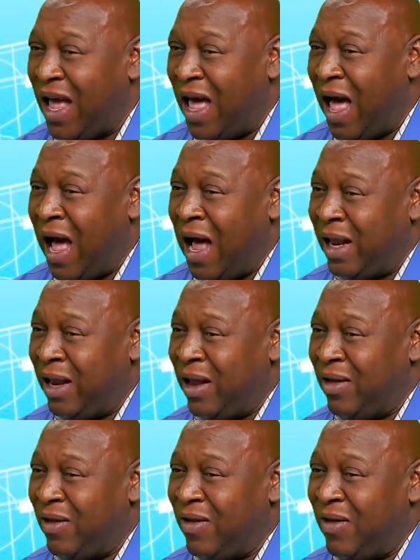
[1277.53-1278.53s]
And
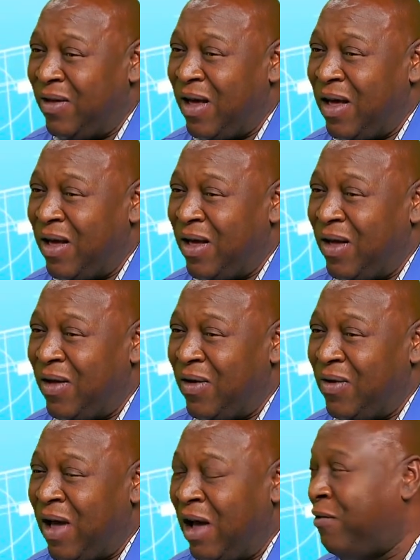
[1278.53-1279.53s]

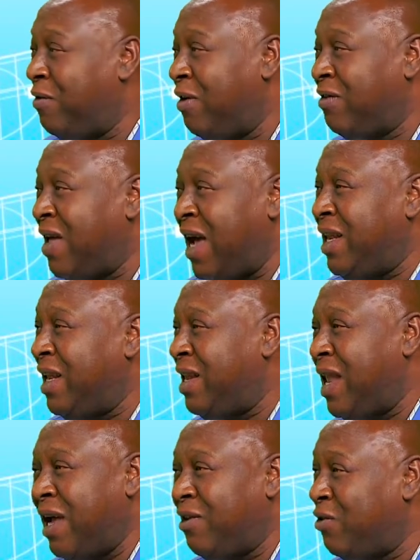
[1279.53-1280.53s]
at first I didn't
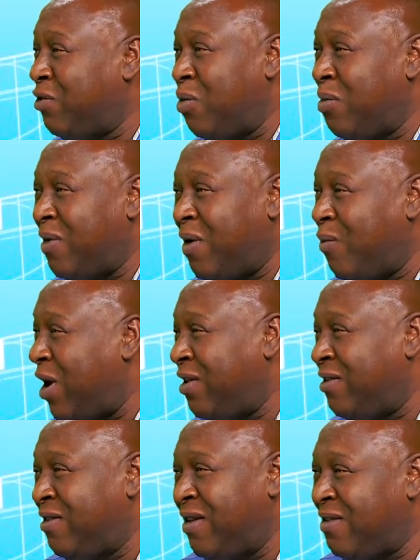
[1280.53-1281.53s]
like Zoom. What
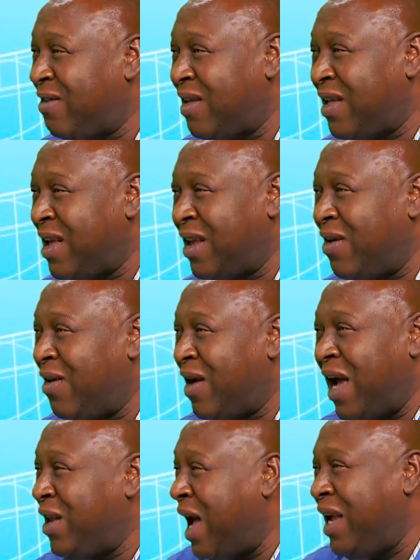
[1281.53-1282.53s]
is this? You know,
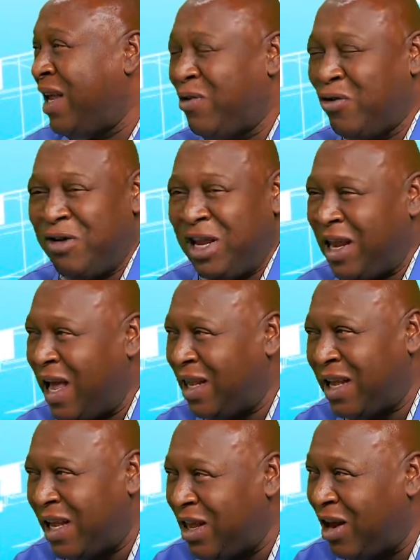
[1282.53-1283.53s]
I don't really like
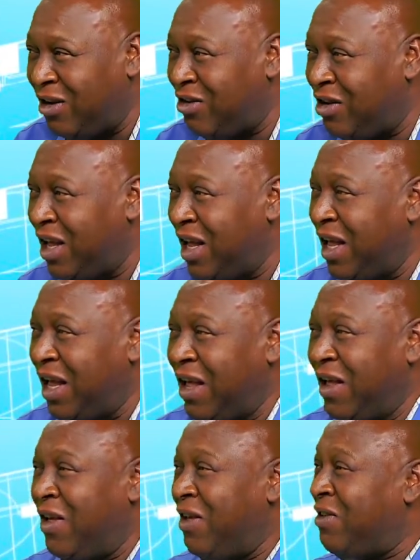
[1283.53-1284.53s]
technology.
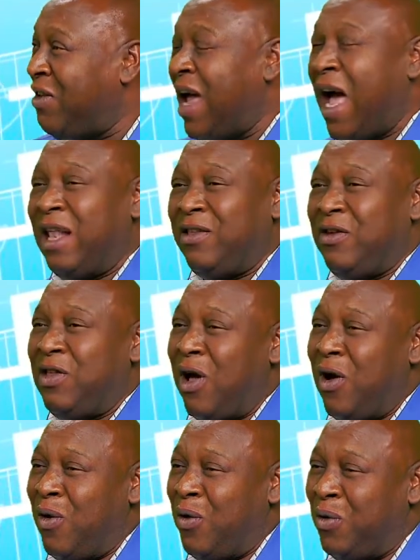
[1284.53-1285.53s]
So I had to
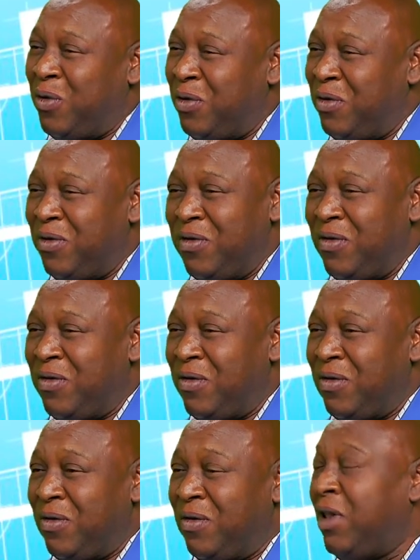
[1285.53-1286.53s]
now
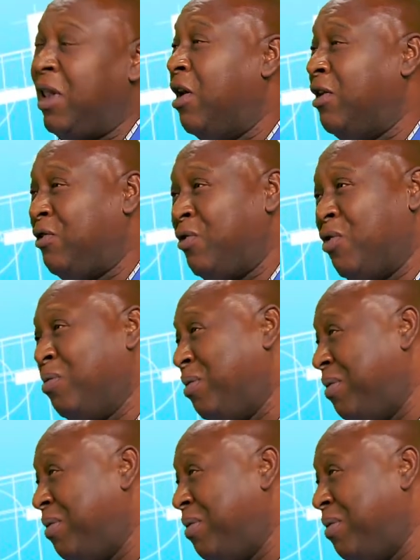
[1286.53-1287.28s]
learn Zoom